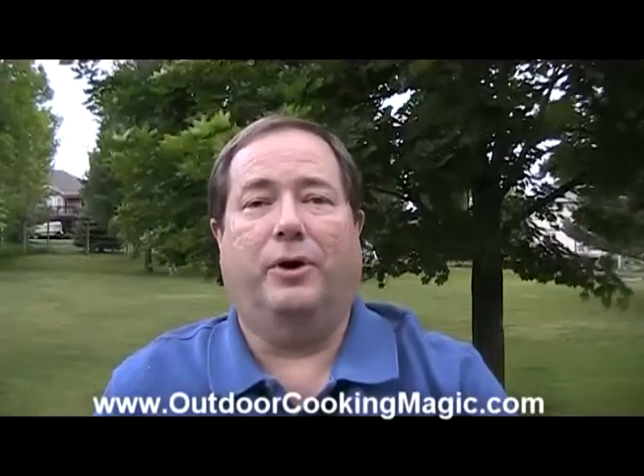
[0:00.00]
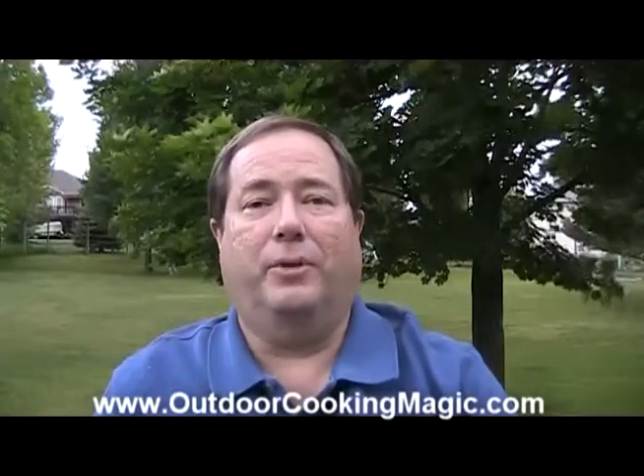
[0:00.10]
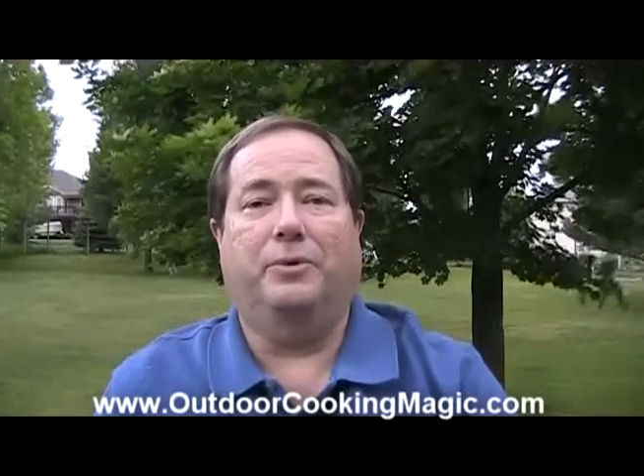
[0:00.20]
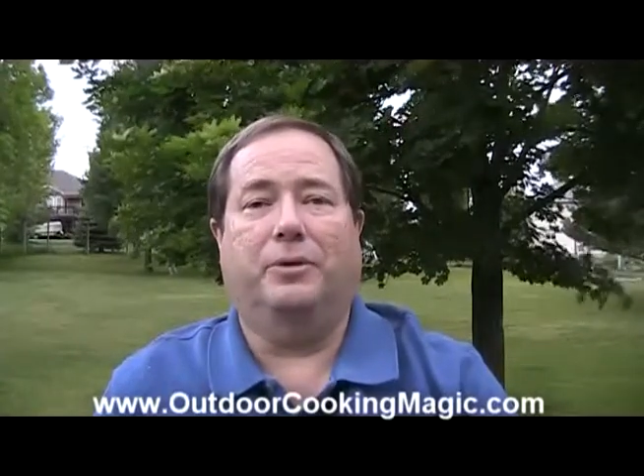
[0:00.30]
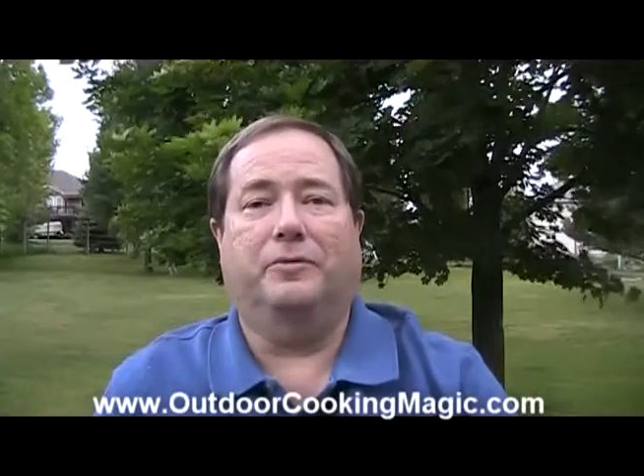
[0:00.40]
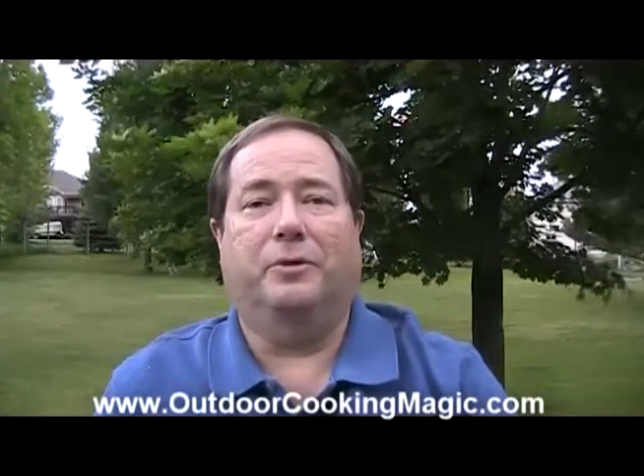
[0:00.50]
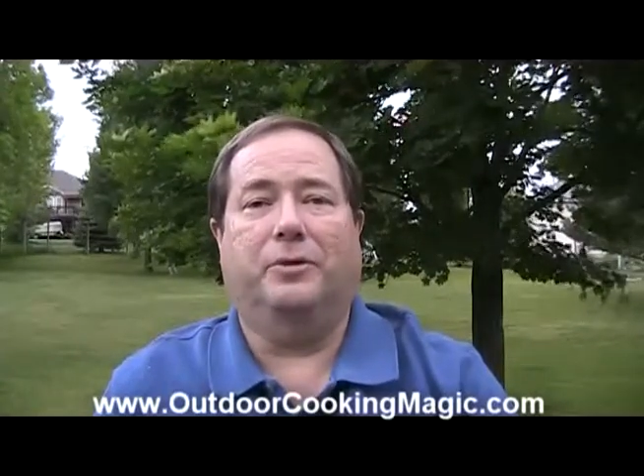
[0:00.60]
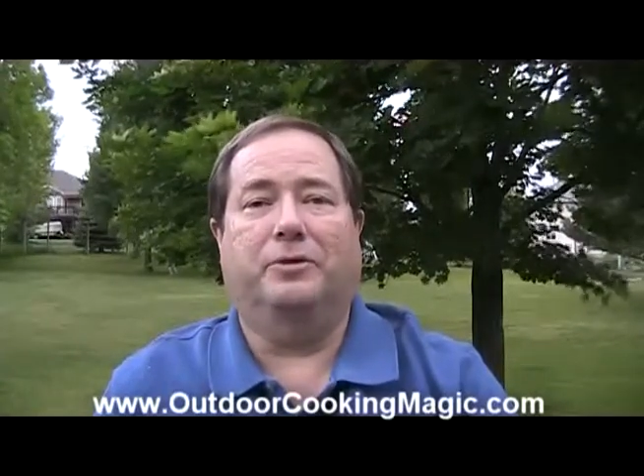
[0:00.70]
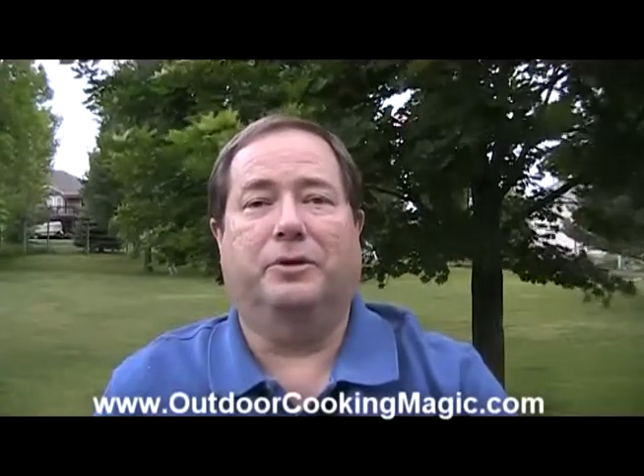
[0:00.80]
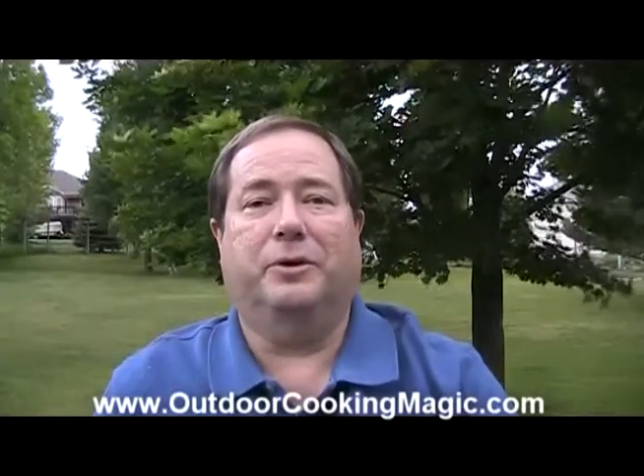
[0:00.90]
So I hope you
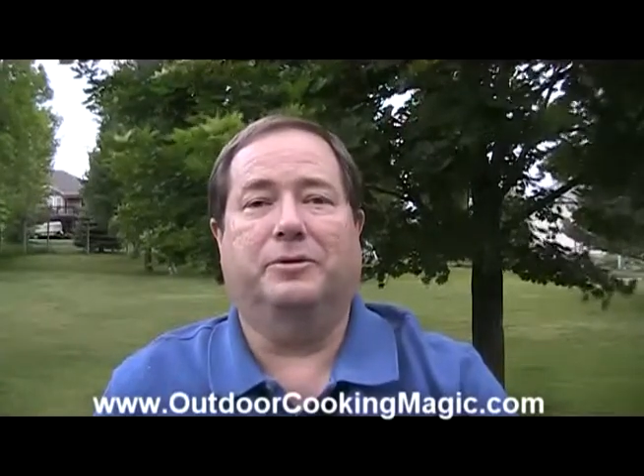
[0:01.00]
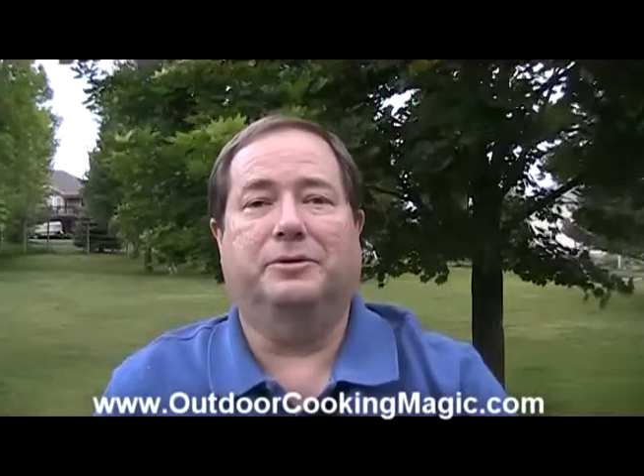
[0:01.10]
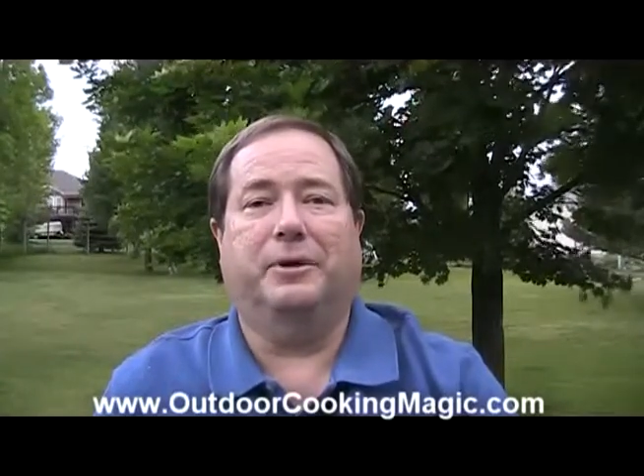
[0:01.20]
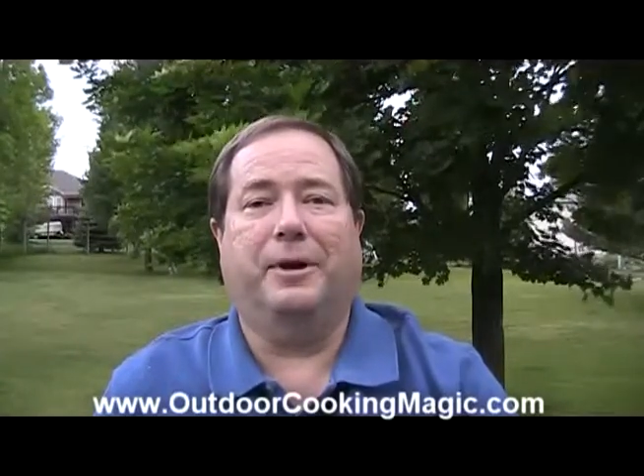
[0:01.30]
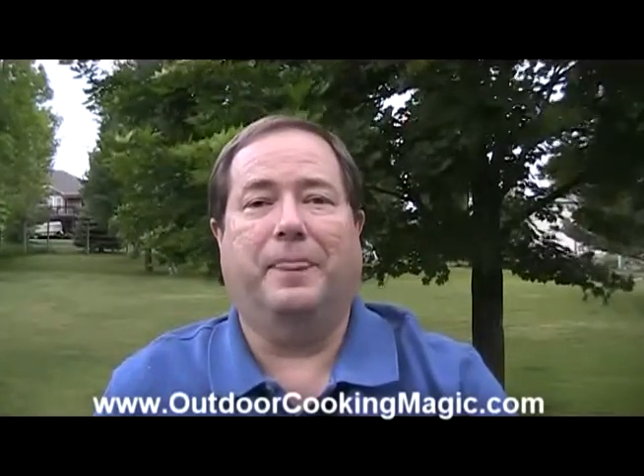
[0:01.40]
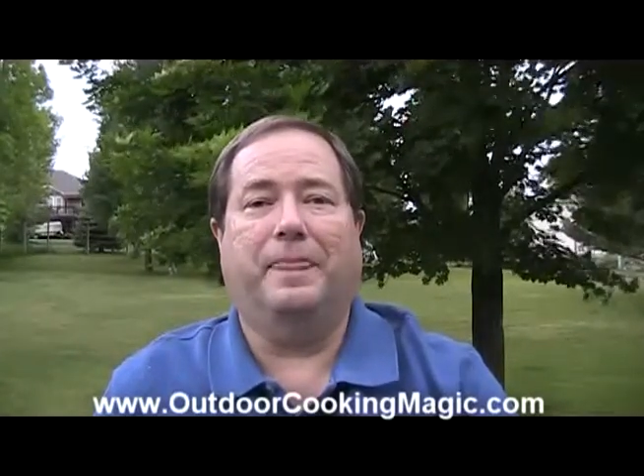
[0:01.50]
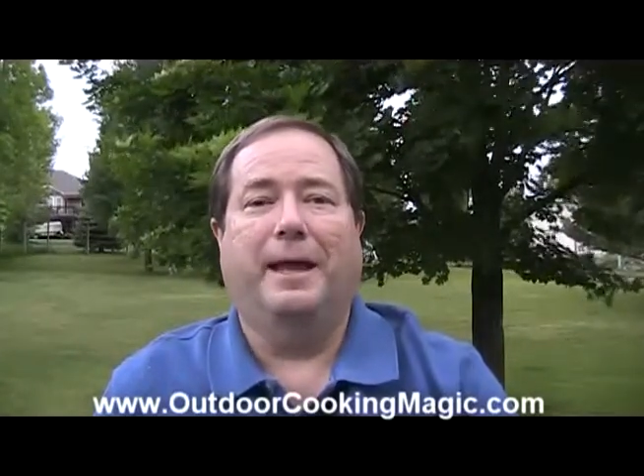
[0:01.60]
look forward to those.